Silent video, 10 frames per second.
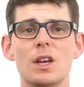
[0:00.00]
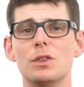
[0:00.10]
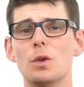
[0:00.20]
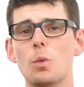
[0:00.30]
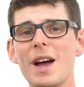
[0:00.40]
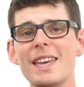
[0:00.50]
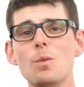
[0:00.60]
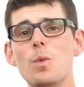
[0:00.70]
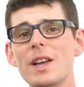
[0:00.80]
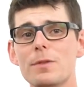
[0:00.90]
The way
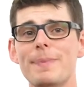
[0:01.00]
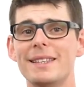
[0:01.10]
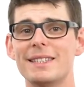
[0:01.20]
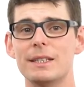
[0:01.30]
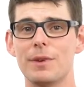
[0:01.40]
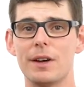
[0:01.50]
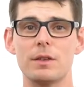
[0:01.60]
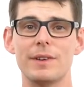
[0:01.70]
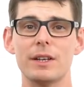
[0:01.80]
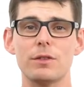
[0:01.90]
in which benzene
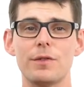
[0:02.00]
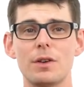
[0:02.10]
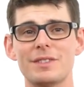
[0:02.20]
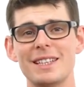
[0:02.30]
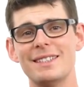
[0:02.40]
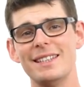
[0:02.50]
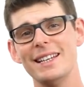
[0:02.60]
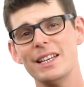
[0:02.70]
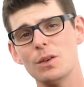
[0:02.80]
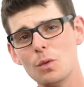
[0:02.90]
reacts with electrophiles is
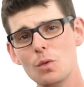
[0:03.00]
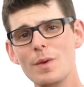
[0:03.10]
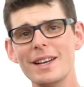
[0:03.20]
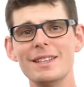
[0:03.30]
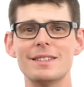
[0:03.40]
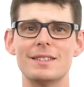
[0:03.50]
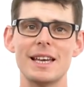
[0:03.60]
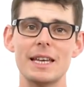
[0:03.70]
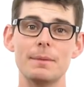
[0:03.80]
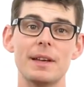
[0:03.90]
nearly always the
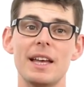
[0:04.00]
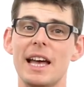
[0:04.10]
same,